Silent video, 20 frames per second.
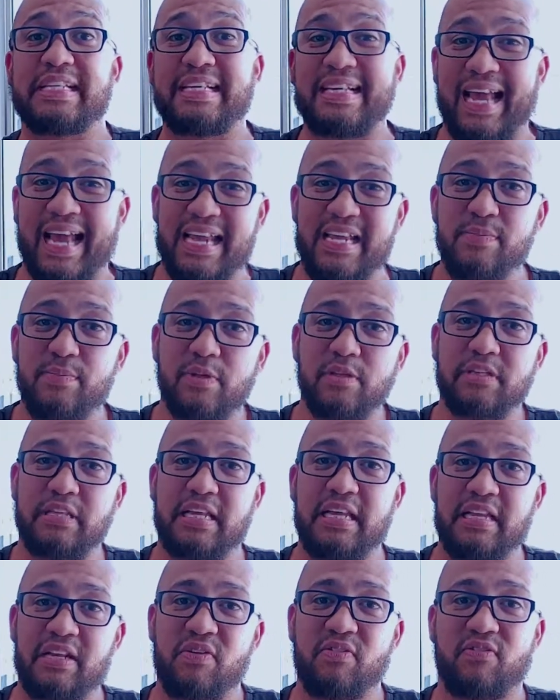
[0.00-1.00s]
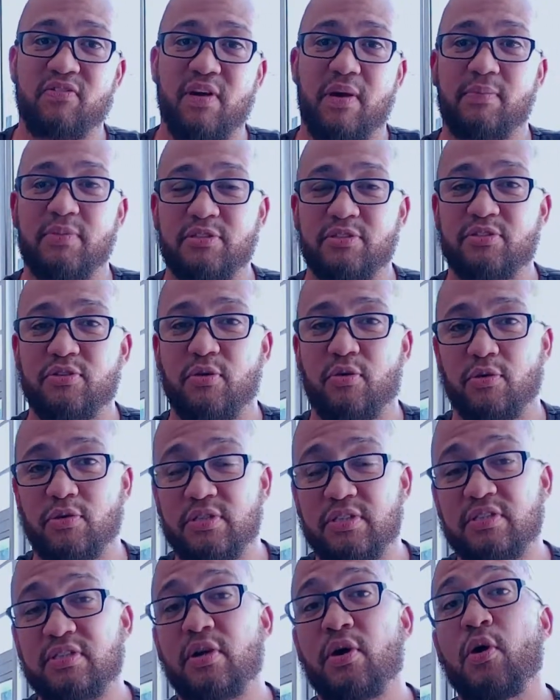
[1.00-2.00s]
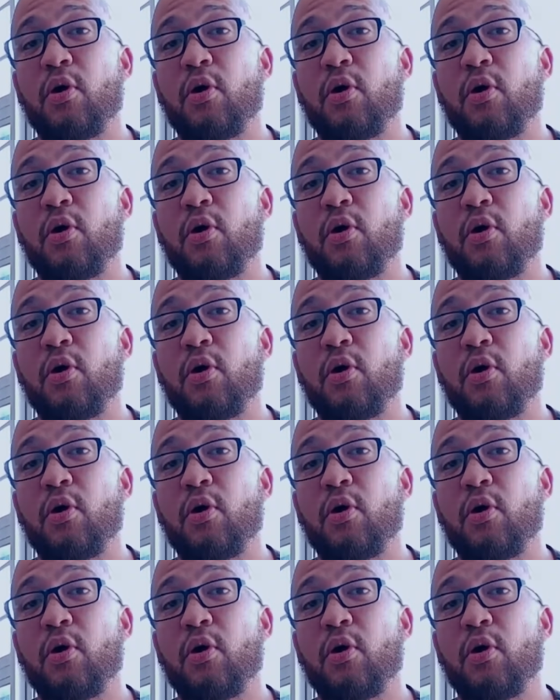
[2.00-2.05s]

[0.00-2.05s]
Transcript: cabled in from a source